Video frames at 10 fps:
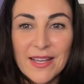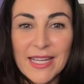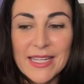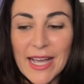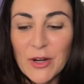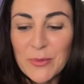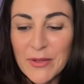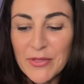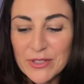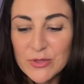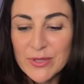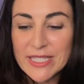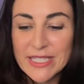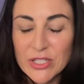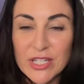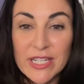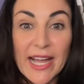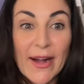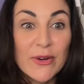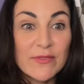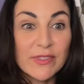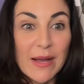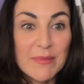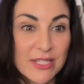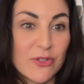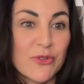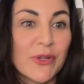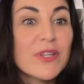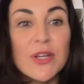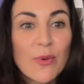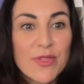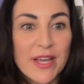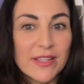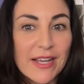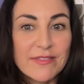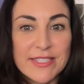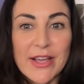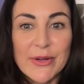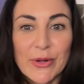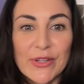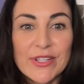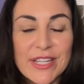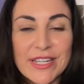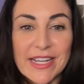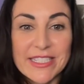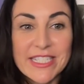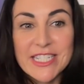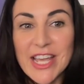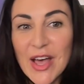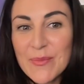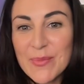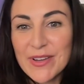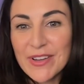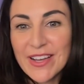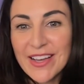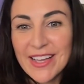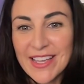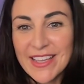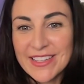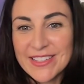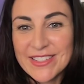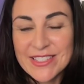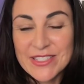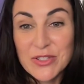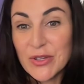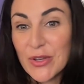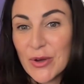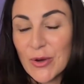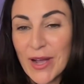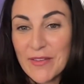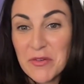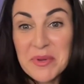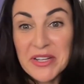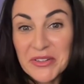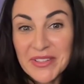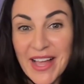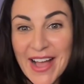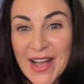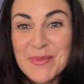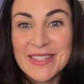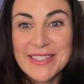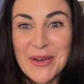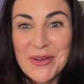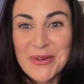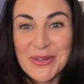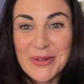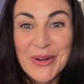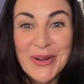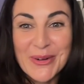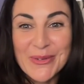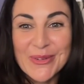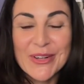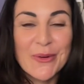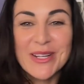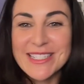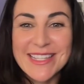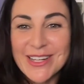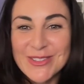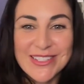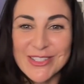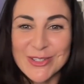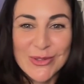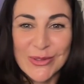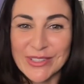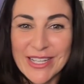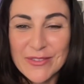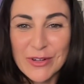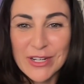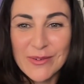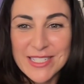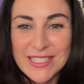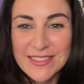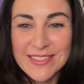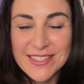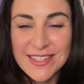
And how about the transitioning out of Lab Central? So with that life cycle, the next step is to go have a bigger lab and now you're on your own. You know, what's that transition look like for your residents?